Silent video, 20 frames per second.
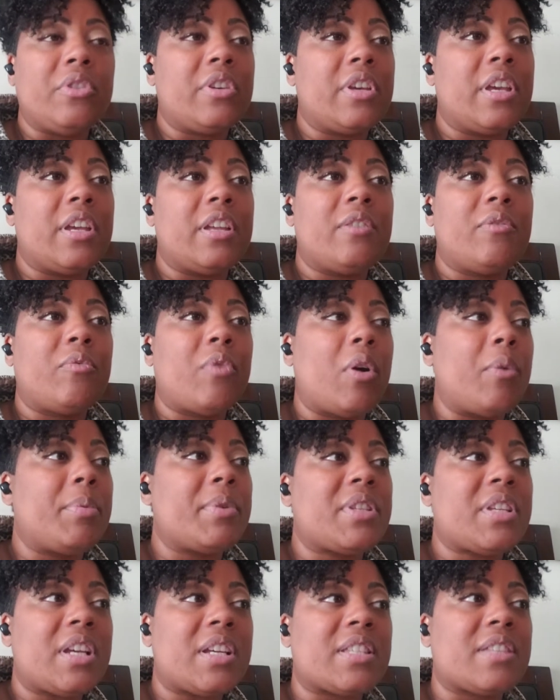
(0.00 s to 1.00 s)
You get
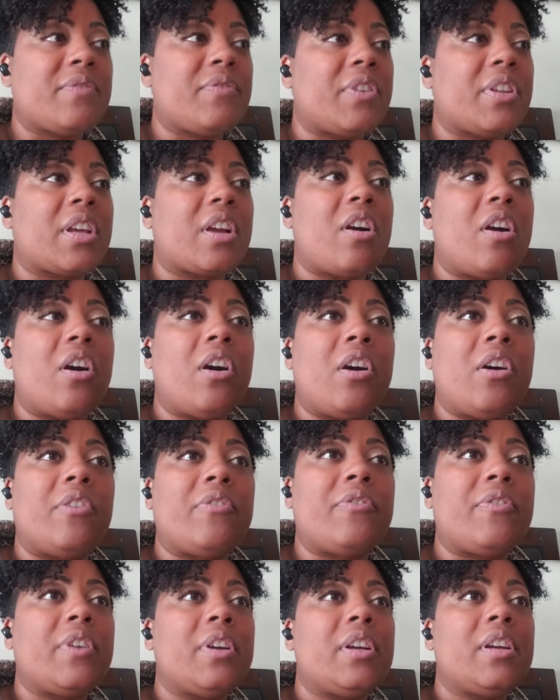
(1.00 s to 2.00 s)
Robitussin for the
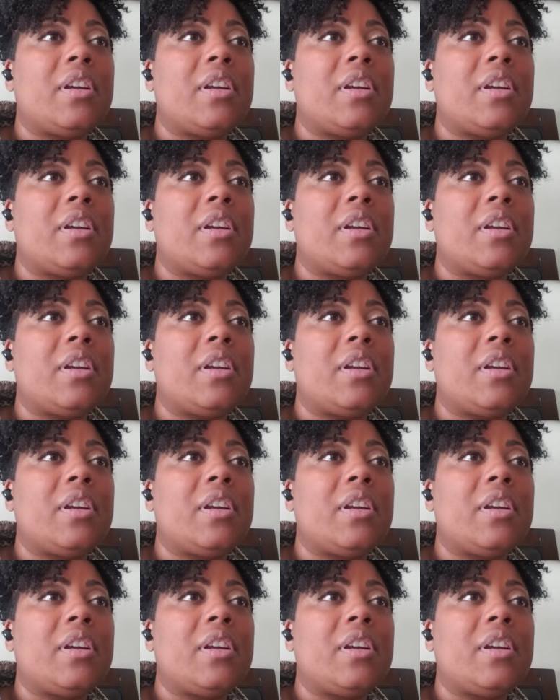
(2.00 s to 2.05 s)
cough,